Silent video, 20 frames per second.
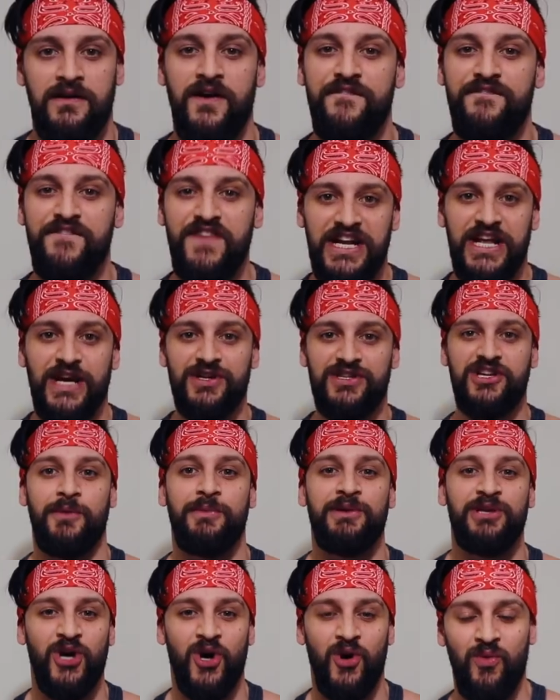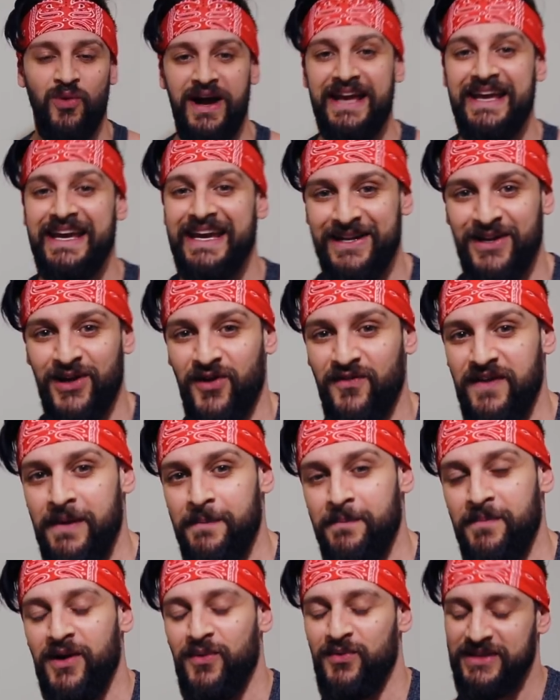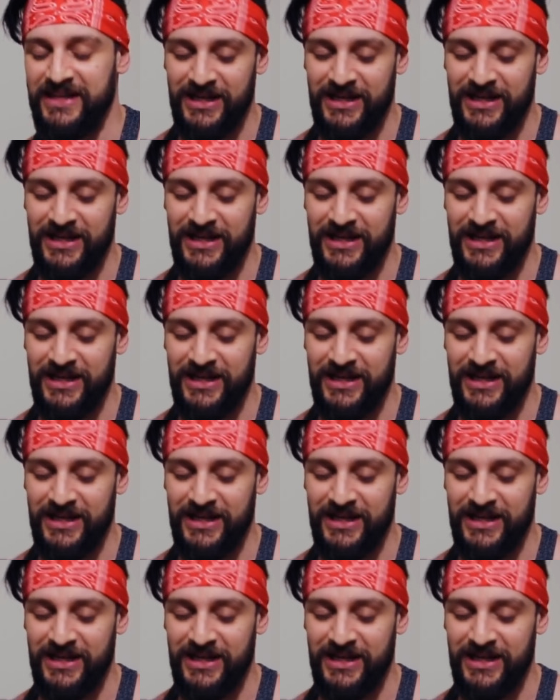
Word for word: of videos coming your way in November with